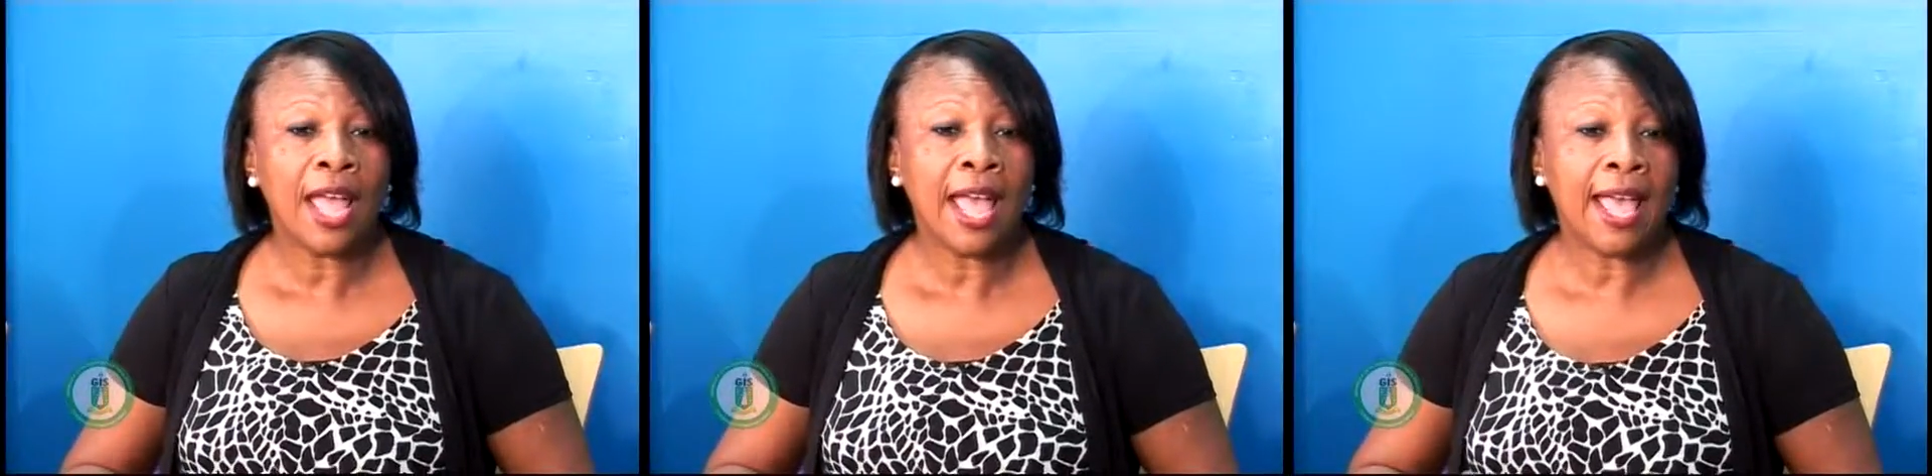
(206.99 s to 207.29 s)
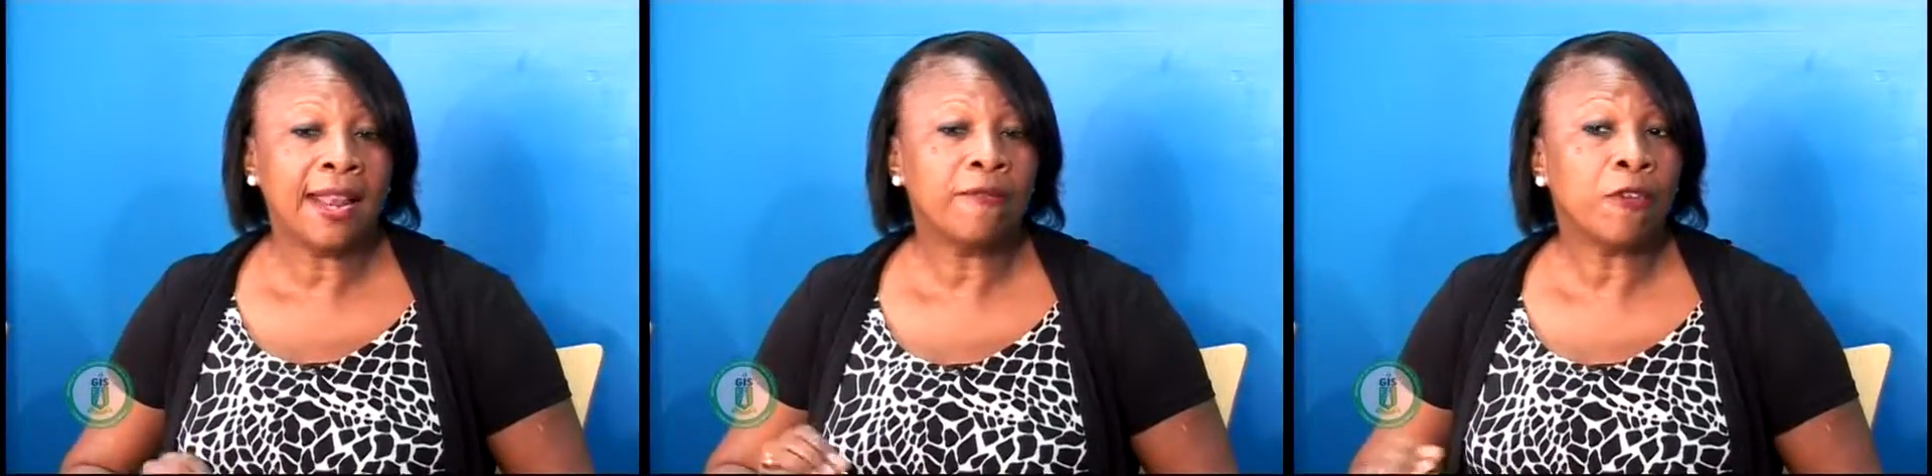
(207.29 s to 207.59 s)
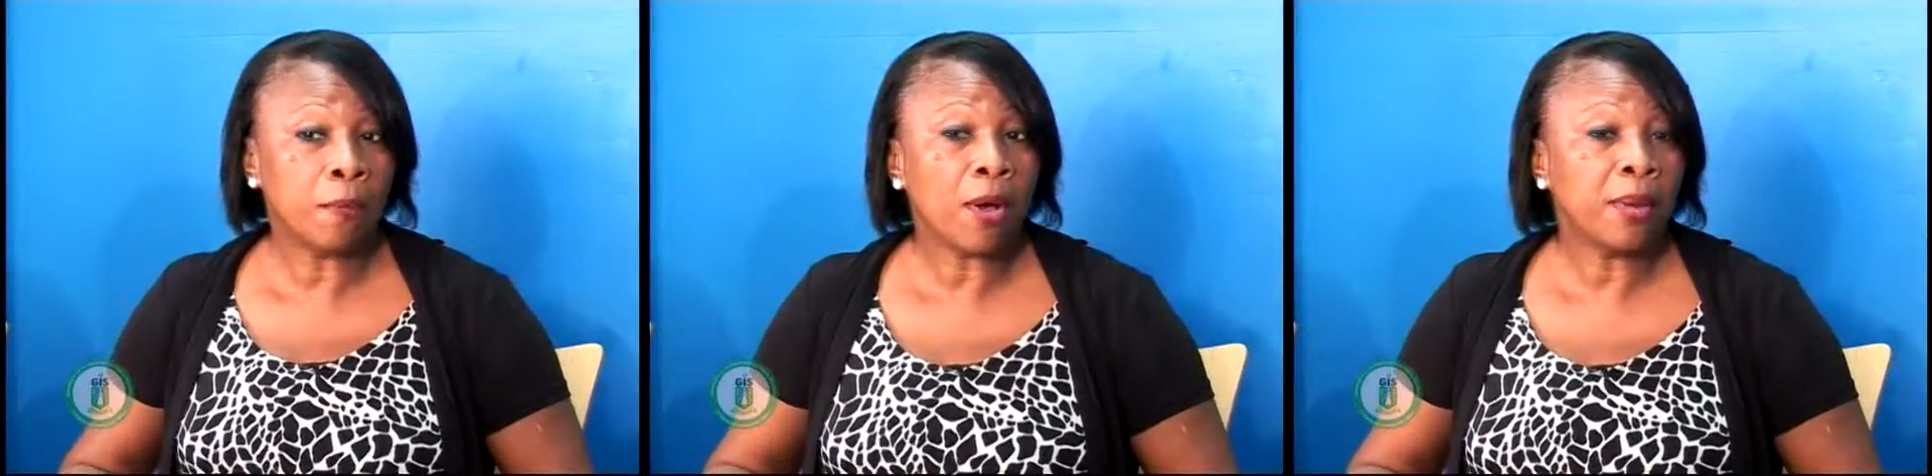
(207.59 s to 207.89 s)
and
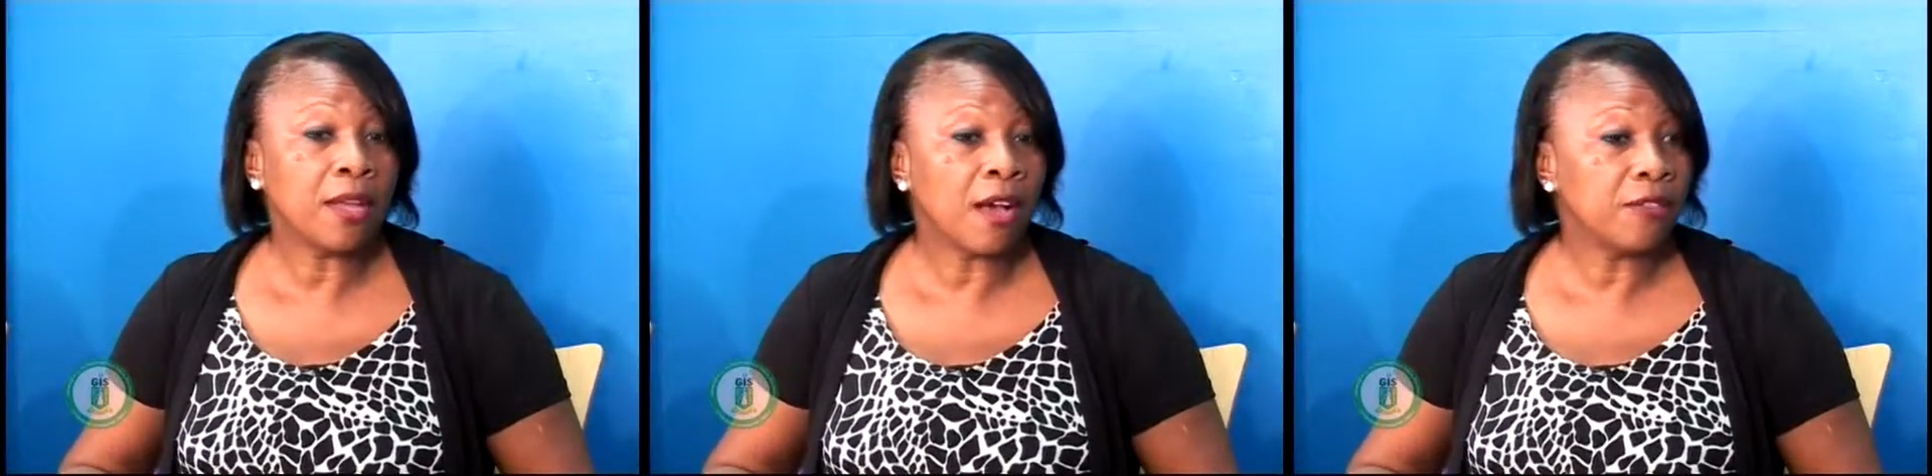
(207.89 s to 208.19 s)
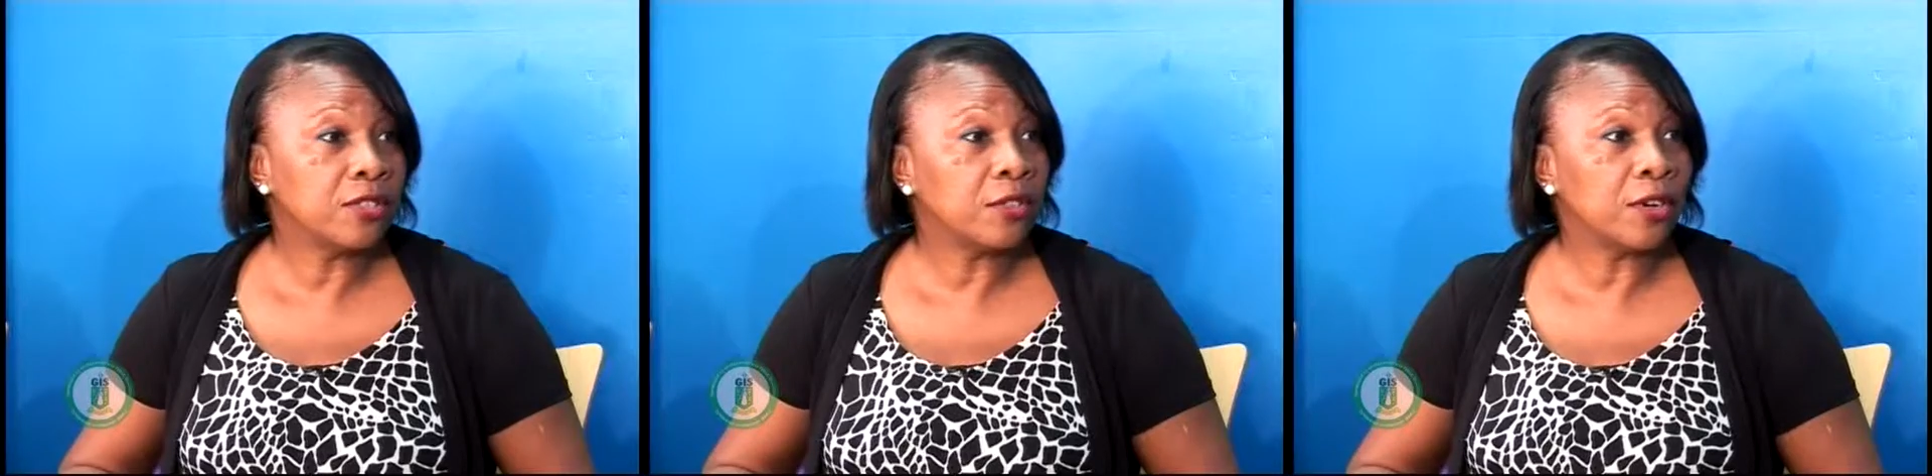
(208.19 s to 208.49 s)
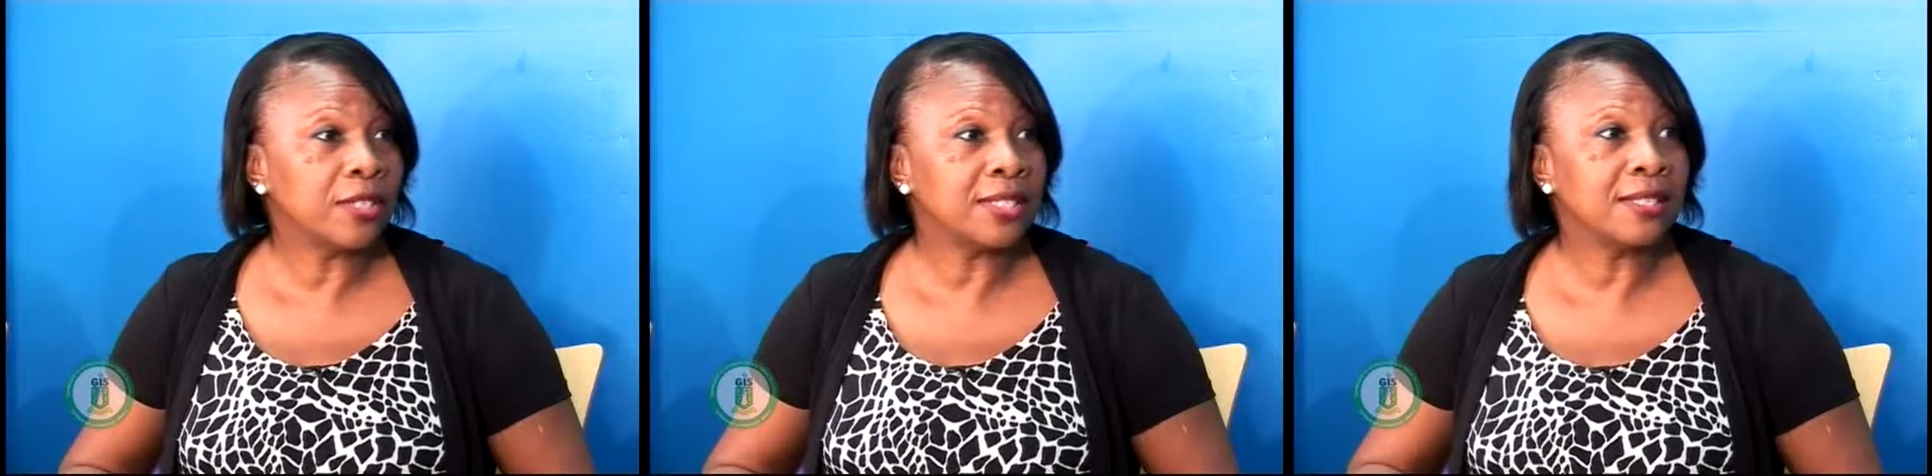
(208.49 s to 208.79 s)
for public officers,